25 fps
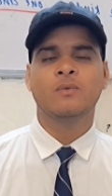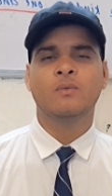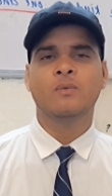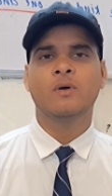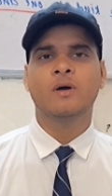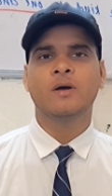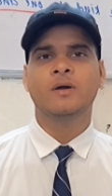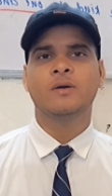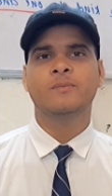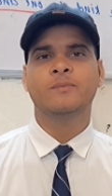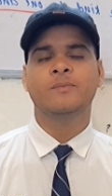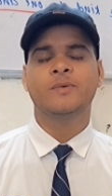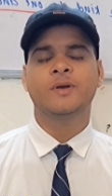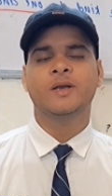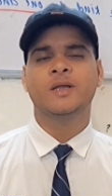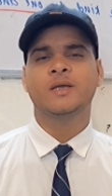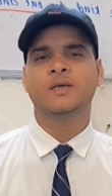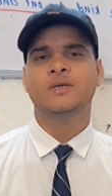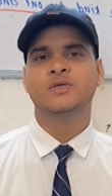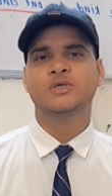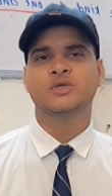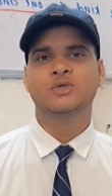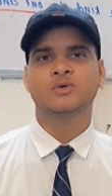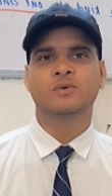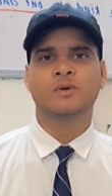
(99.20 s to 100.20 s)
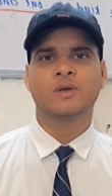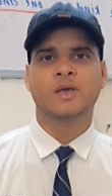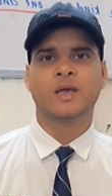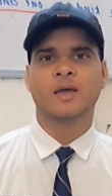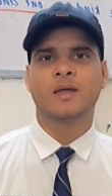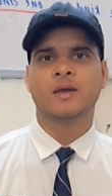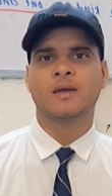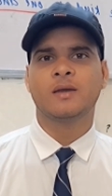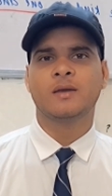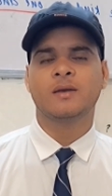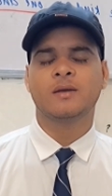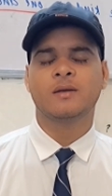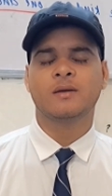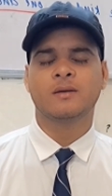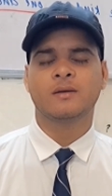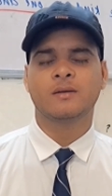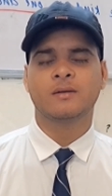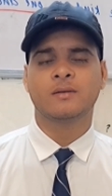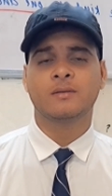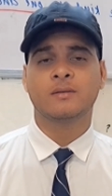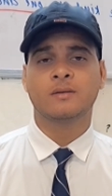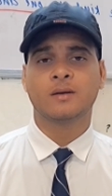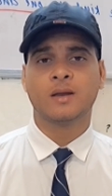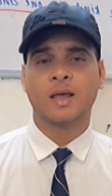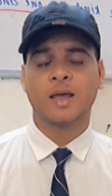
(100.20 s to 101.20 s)
word meanings you can
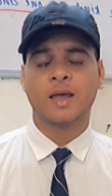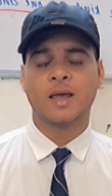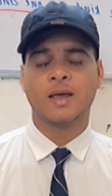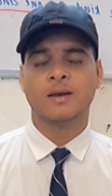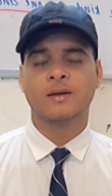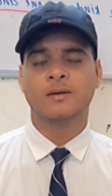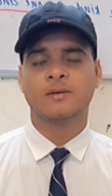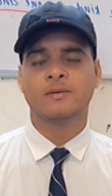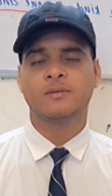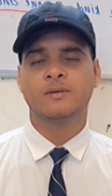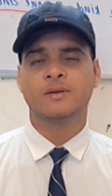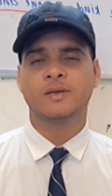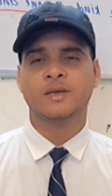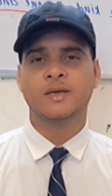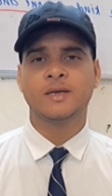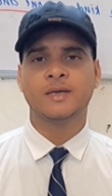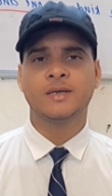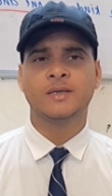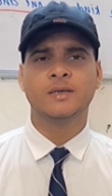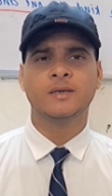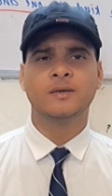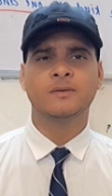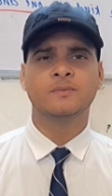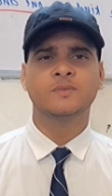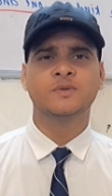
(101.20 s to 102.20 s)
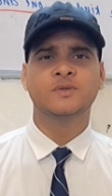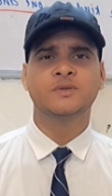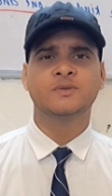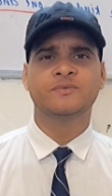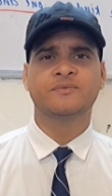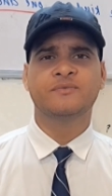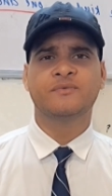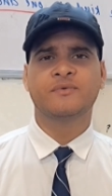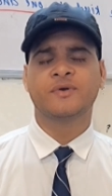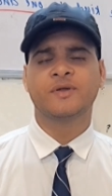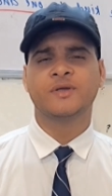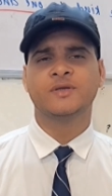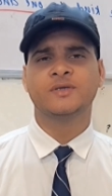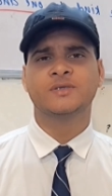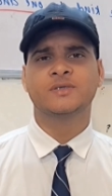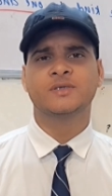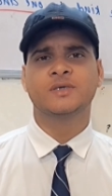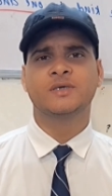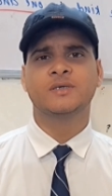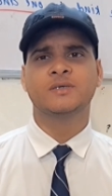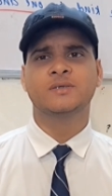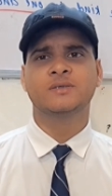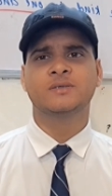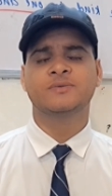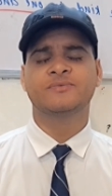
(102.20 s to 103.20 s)
learn, and idioms,
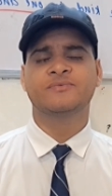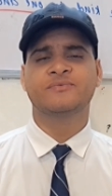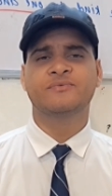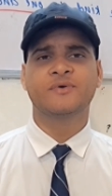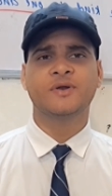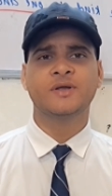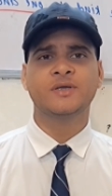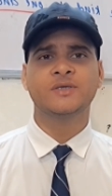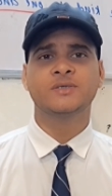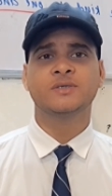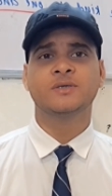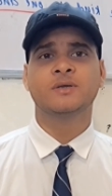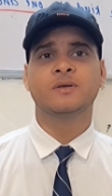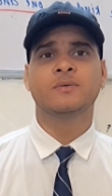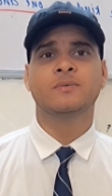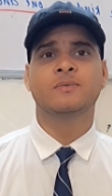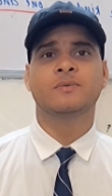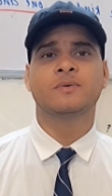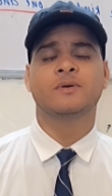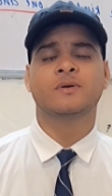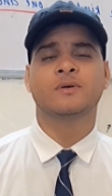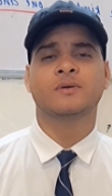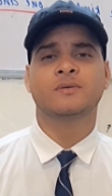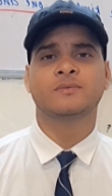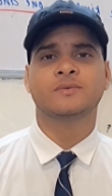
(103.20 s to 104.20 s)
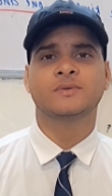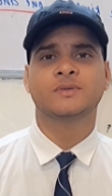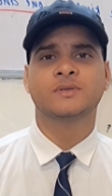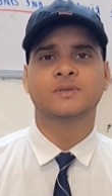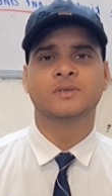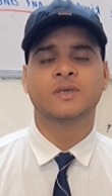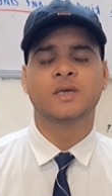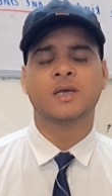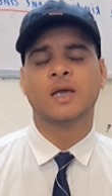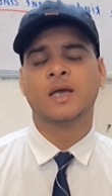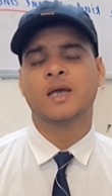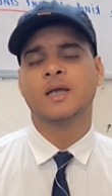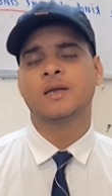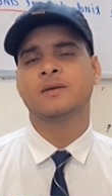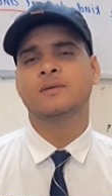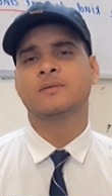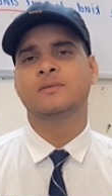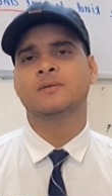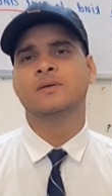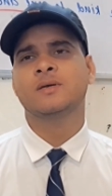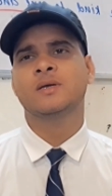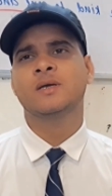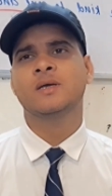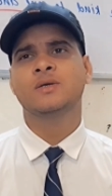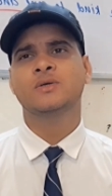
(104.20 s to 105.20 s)
phrases, phrasal verbs,
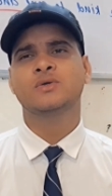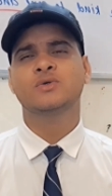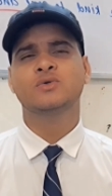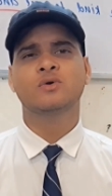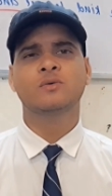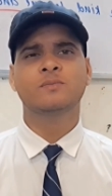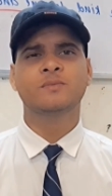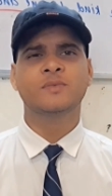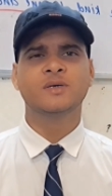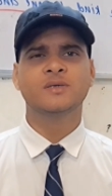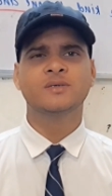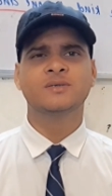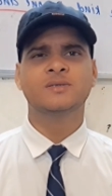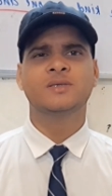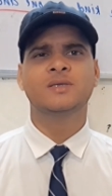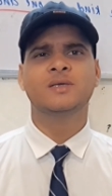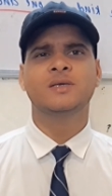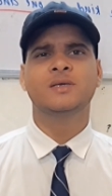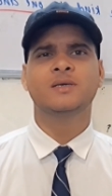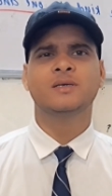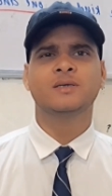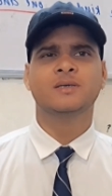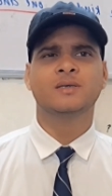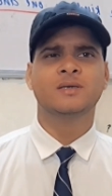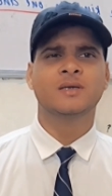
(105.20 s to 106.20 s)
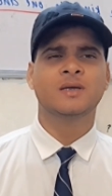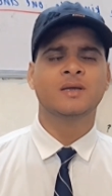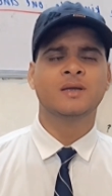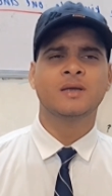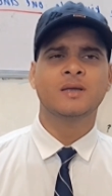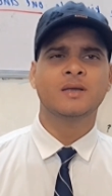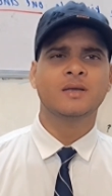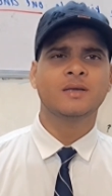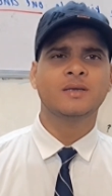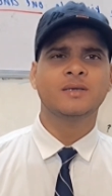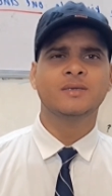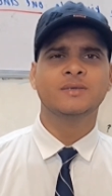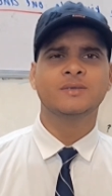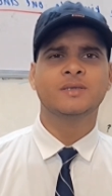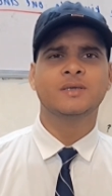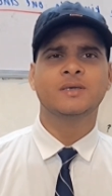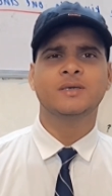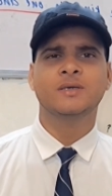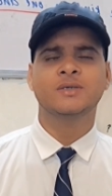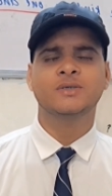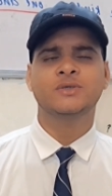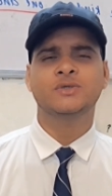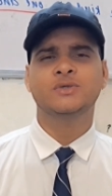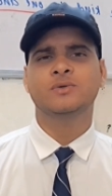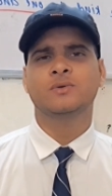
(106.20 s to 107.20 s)
and so much thing is
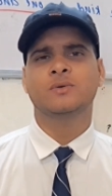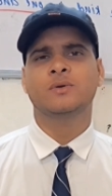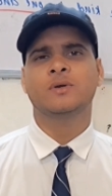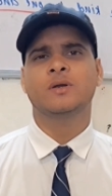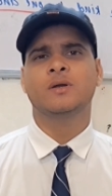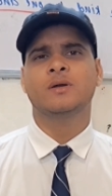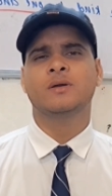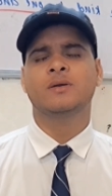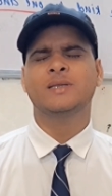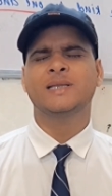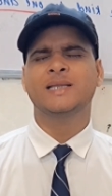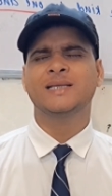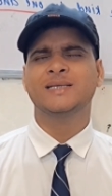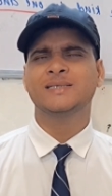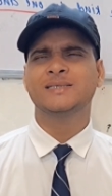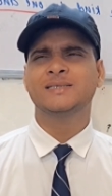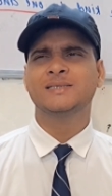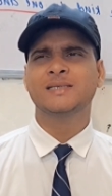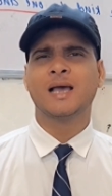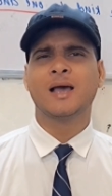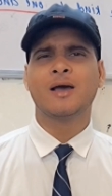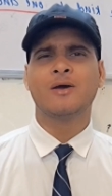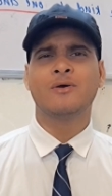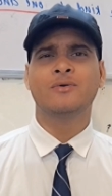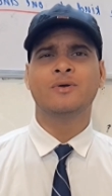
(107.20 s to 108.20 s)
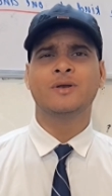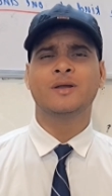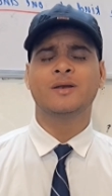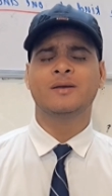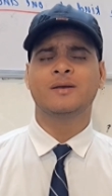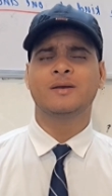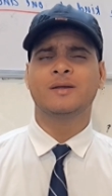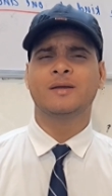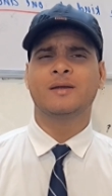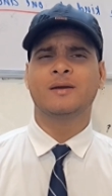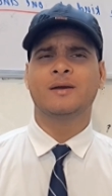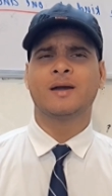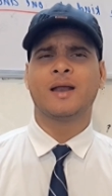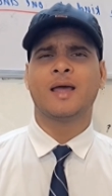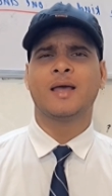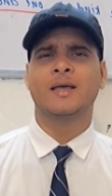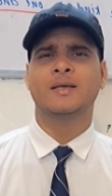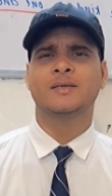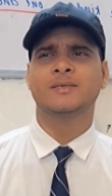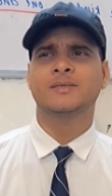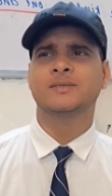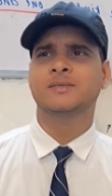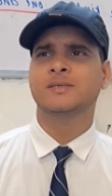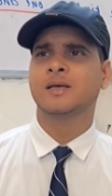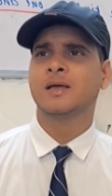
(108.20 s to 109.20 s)
there to learn. The sound and
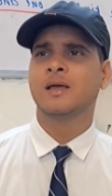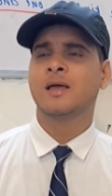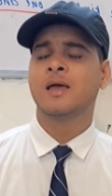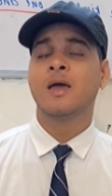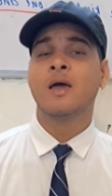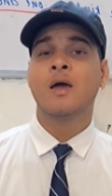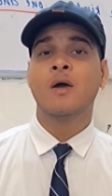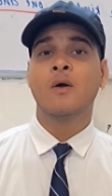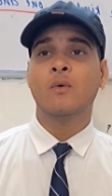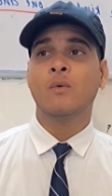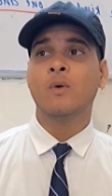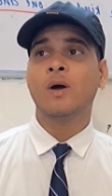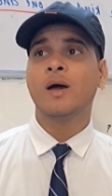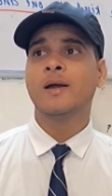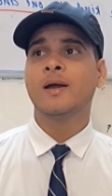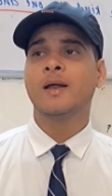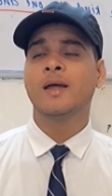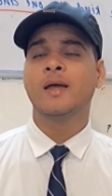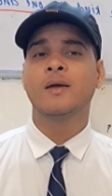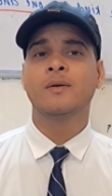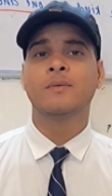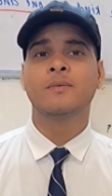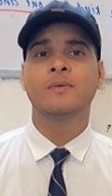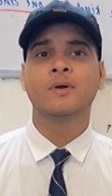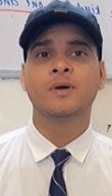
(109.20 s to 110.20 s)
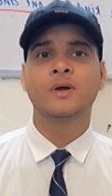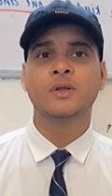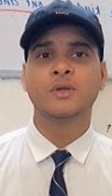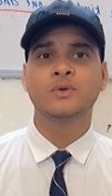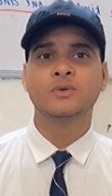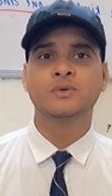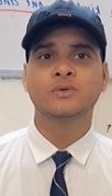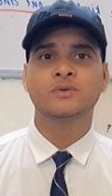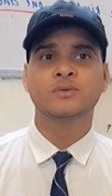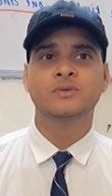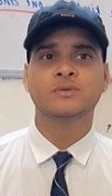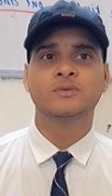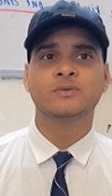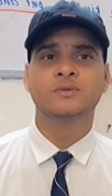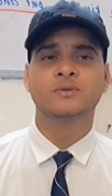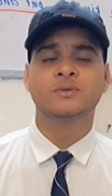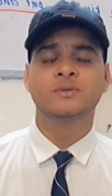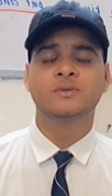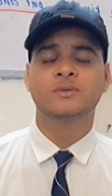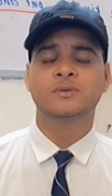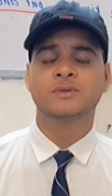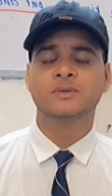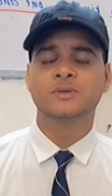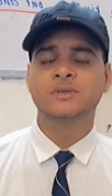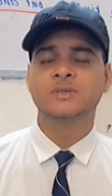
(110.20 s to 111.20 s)
cries, whatever you
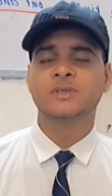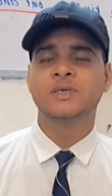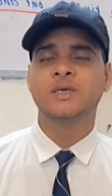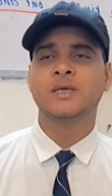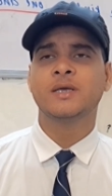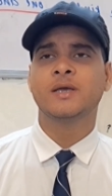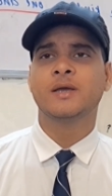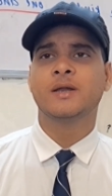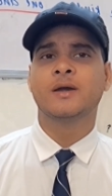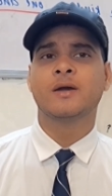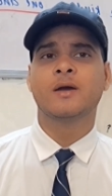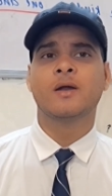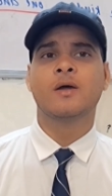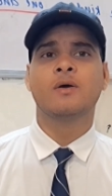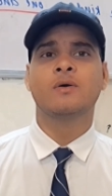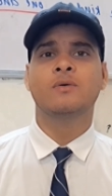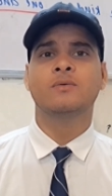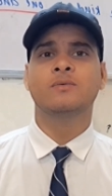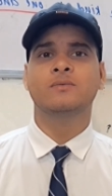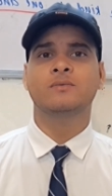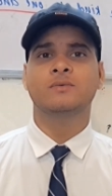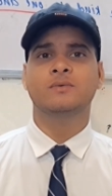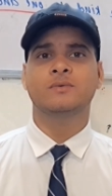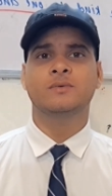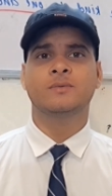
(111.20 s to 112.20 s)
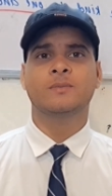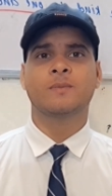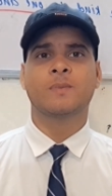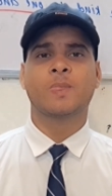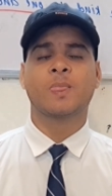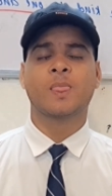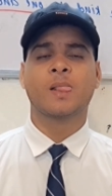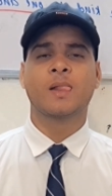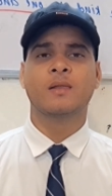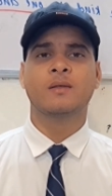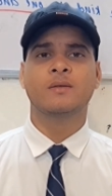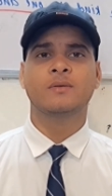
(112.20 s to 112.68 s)
see around